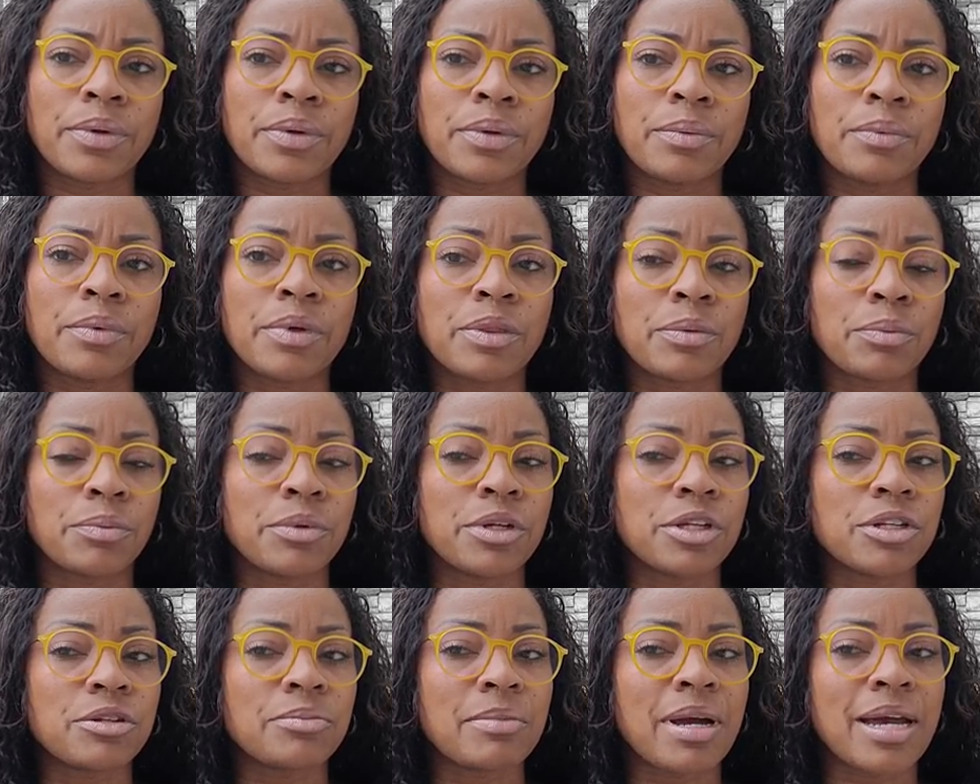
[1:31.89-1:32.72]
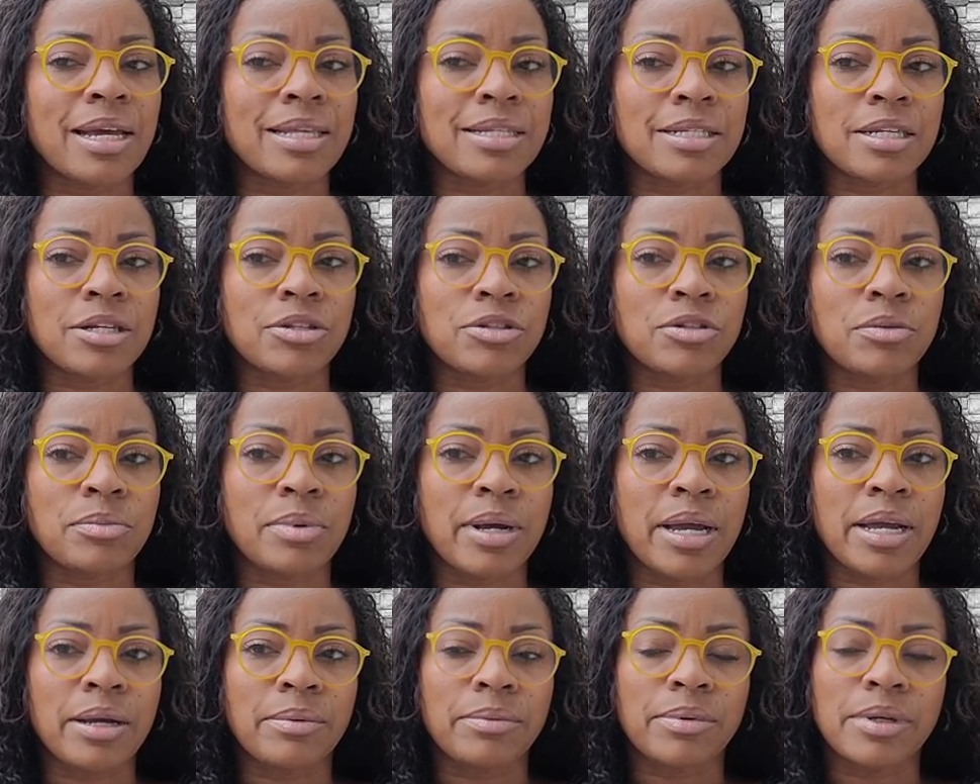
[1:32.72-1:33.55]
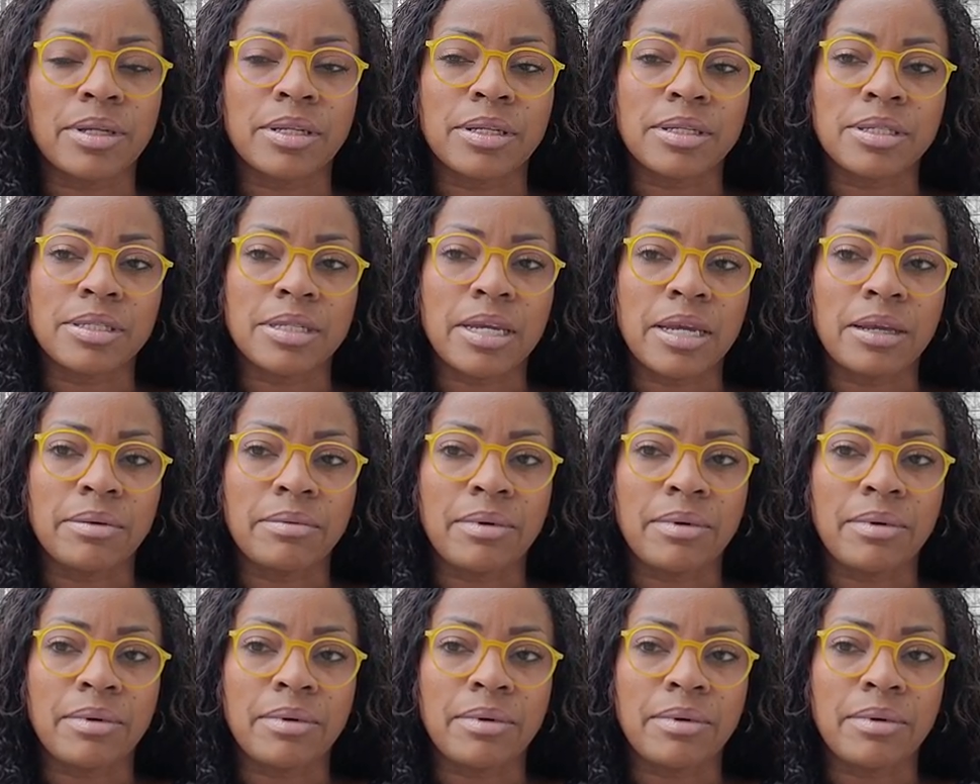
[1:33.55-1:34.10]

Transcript: with rich mindsets are buying real estate